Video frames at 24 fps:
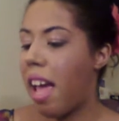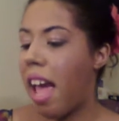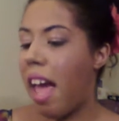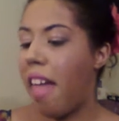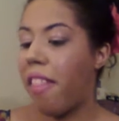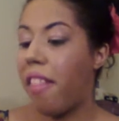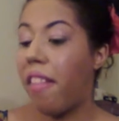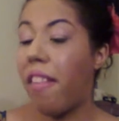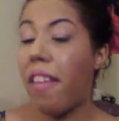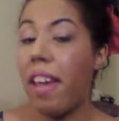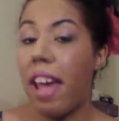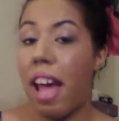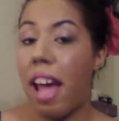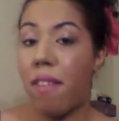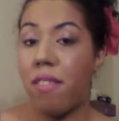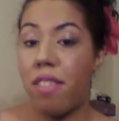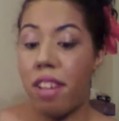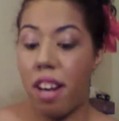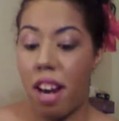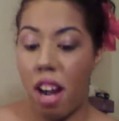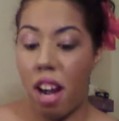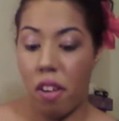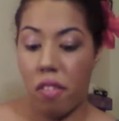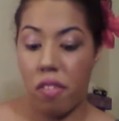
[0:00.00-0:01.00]
And then they have
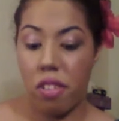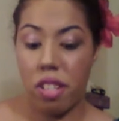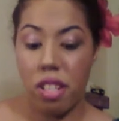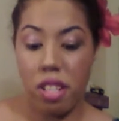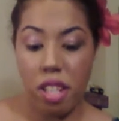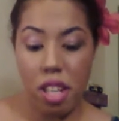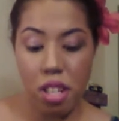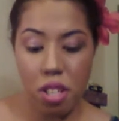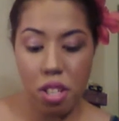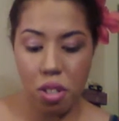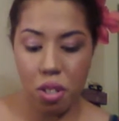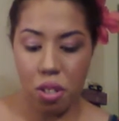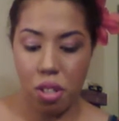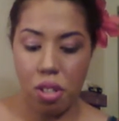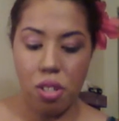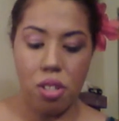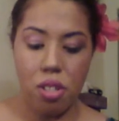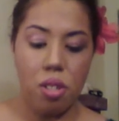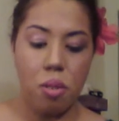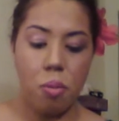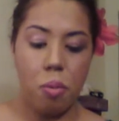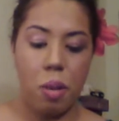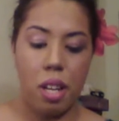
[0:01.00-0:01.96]
their e.l.f. Essentials,